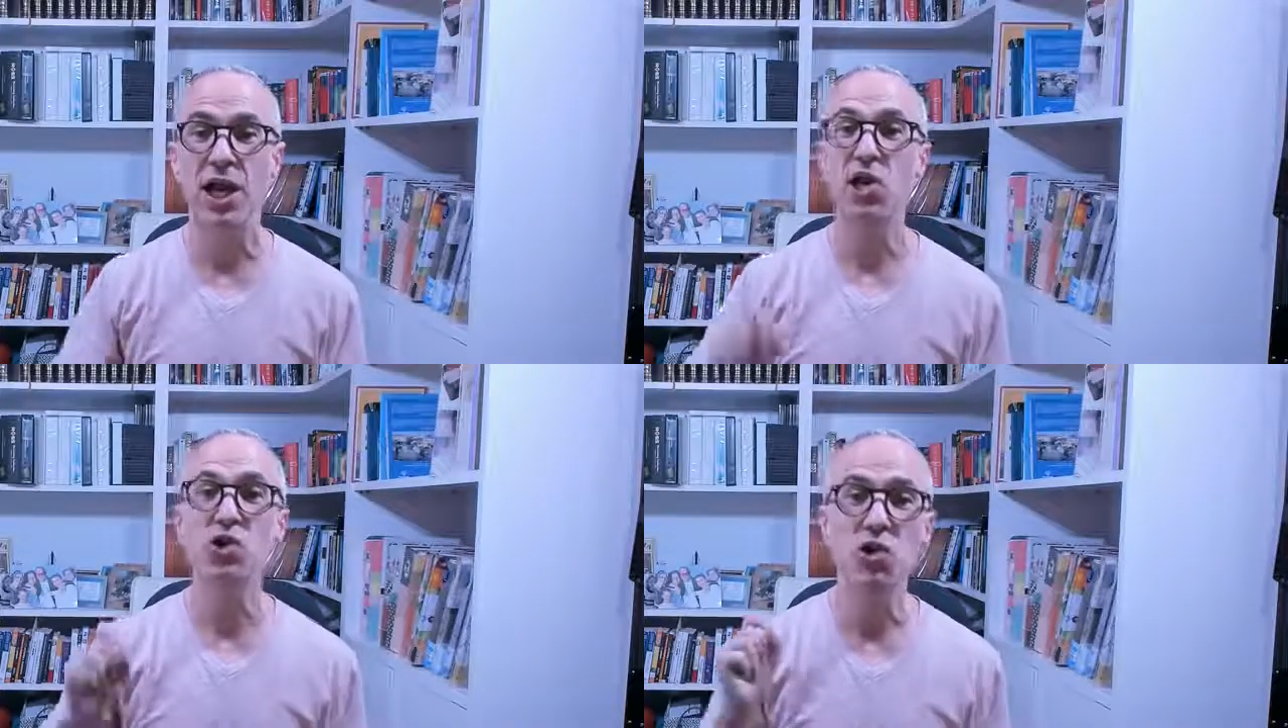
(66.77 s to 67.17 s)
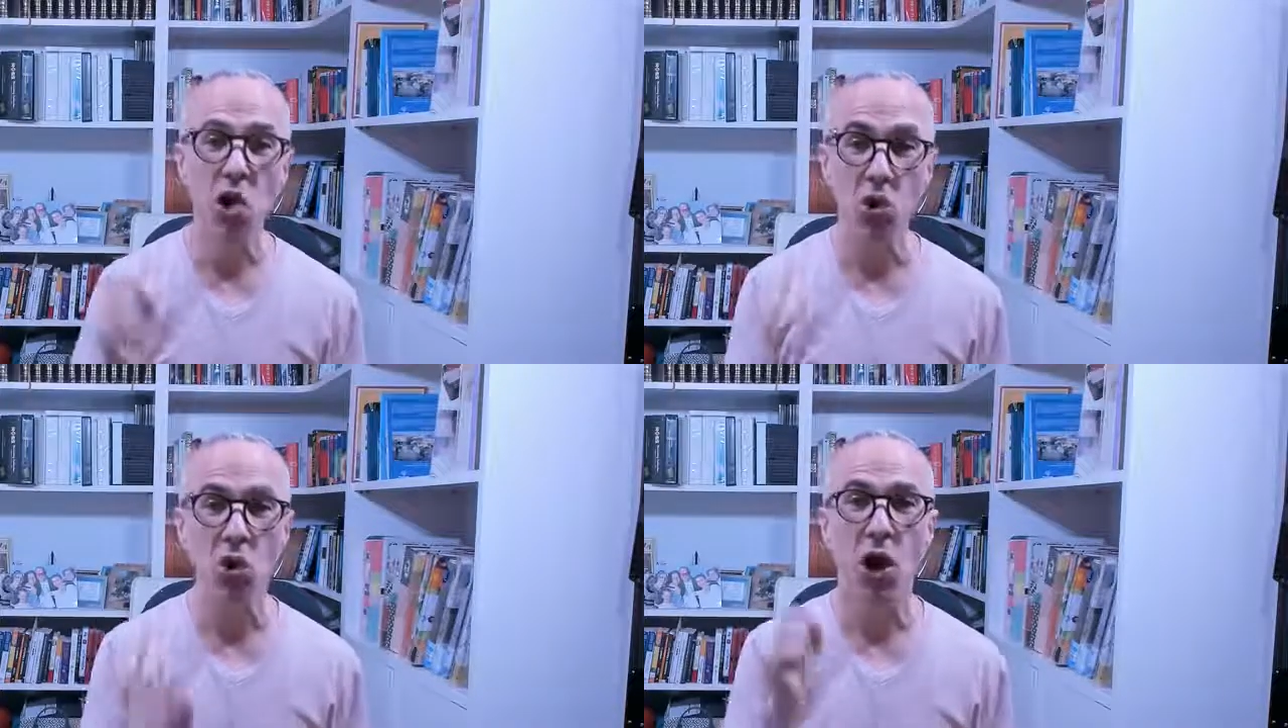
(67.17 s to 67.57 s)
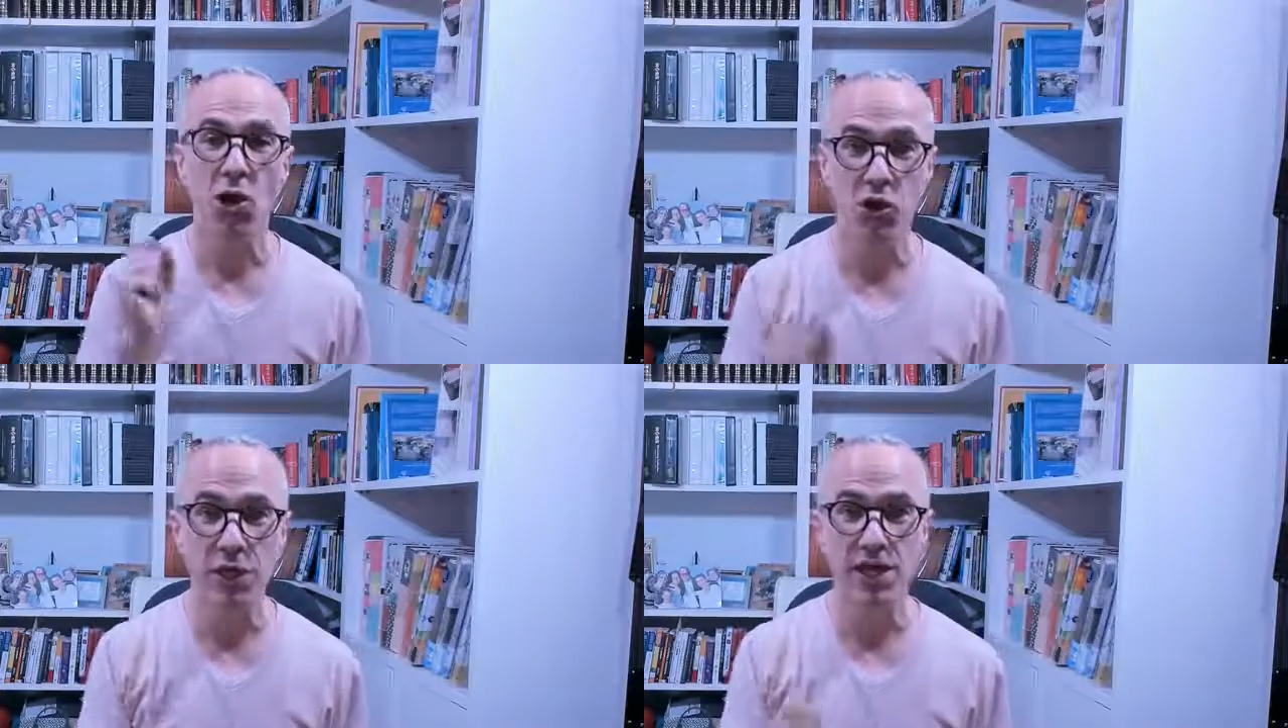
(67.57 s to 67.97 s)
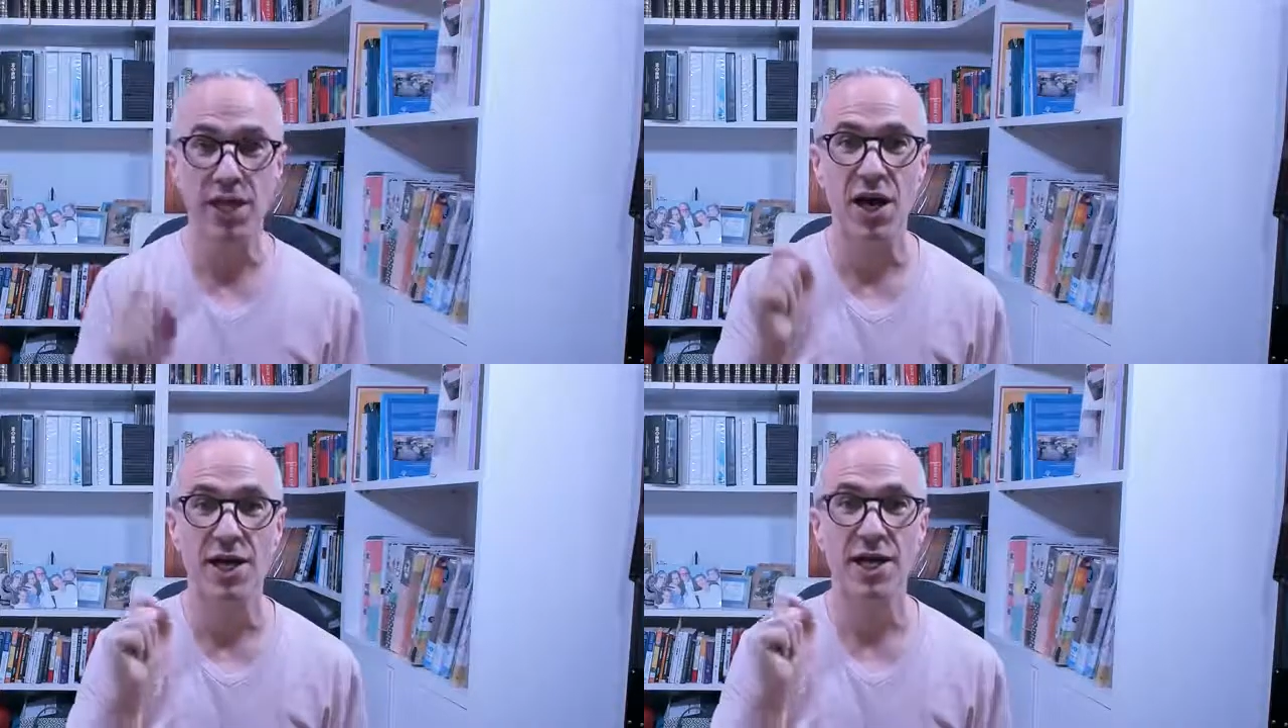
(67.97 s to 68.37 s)
No credit
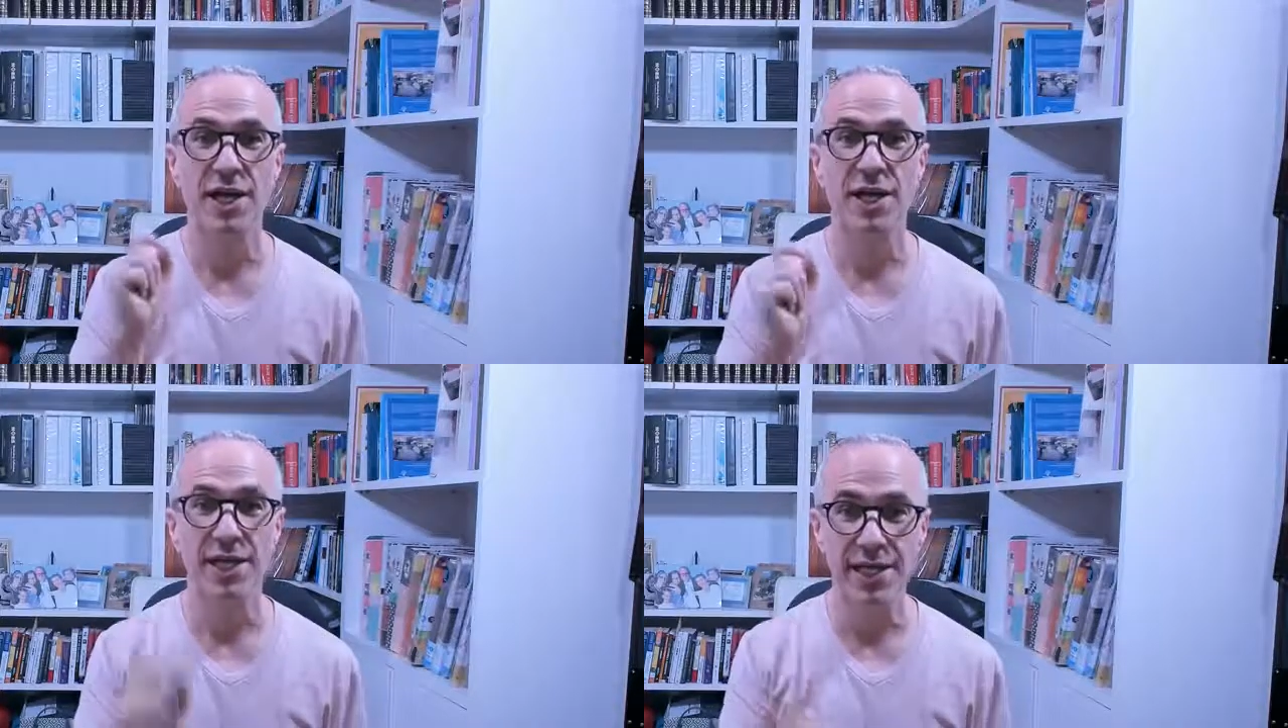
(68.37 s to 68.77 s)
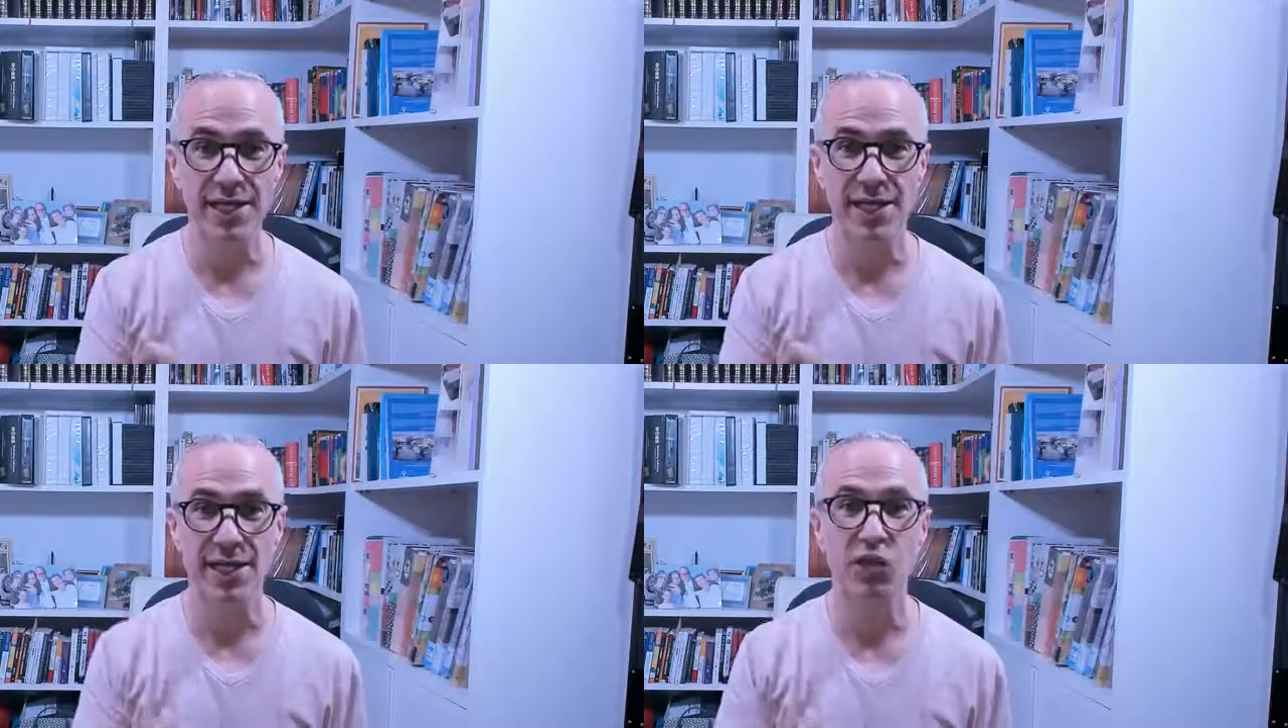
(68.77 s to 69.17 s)
card needed.